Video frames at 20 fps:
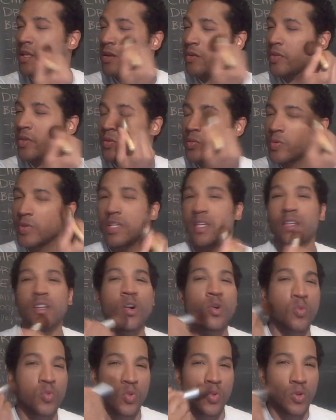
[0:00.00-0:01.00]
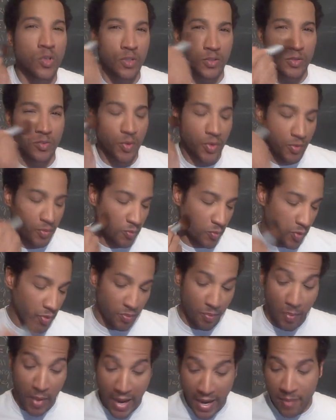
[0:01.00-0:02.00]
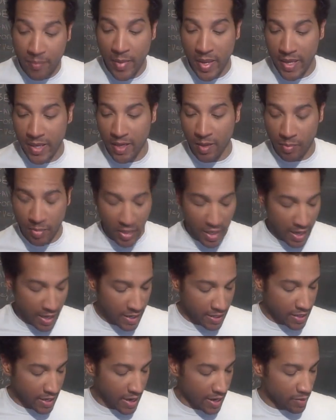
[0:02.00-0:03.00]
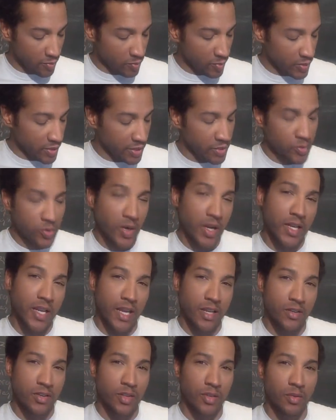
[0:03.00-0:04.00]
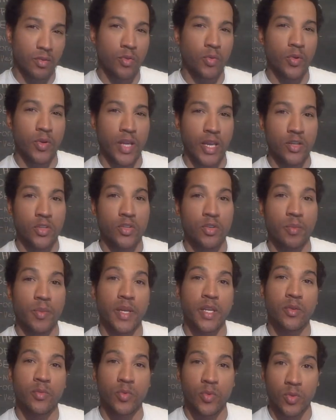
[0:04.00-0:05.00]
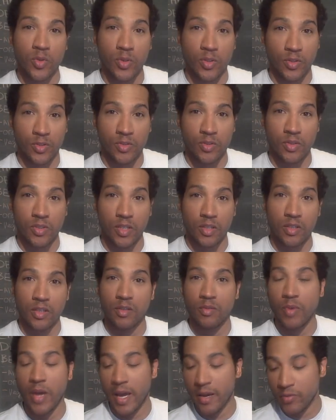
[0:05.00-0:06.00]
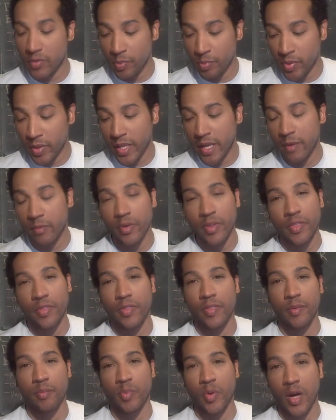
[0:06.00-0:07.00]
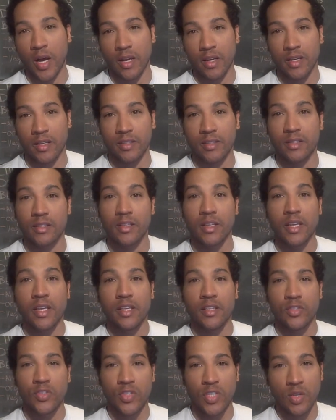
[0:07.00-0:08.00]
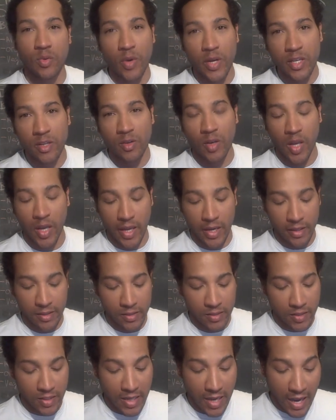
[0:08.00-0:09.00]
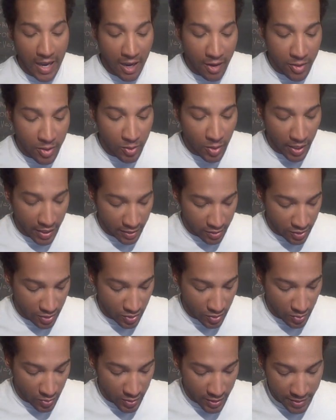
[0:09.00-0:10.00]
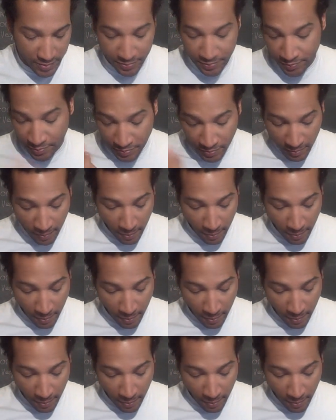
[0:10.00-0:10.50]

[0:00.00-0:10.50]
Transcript: There's really no rules. With my makeup line, I really try not to create too many rules. You have to play with the products, see what you like, see how you like to do it,